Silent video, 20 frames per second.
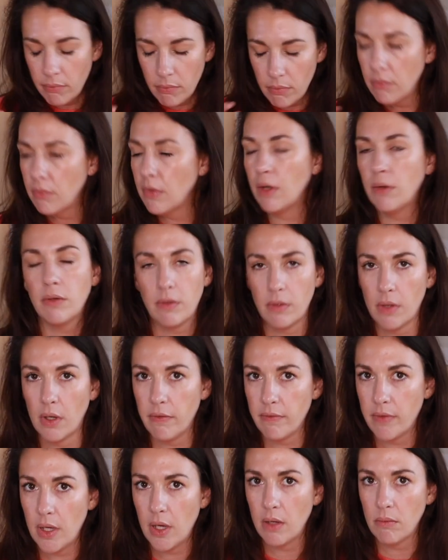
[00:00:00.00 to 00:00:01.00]
There was
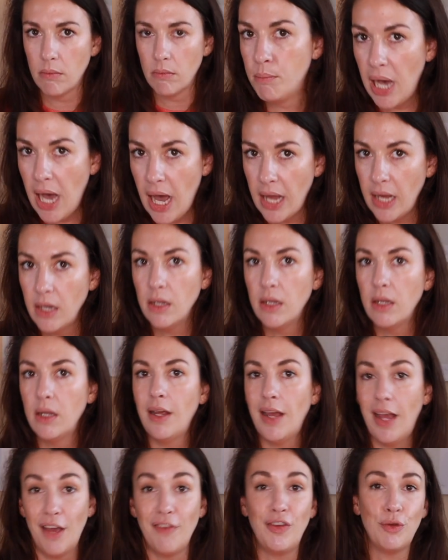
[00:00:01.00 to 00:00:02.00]
none of that. But
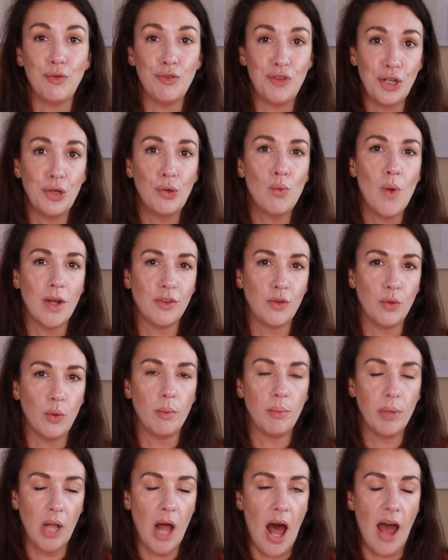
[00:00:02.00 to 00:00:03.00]
if you do want to
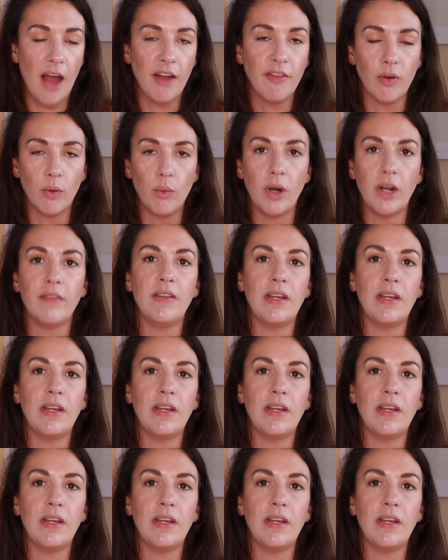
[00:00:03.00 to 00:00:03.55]
apply for one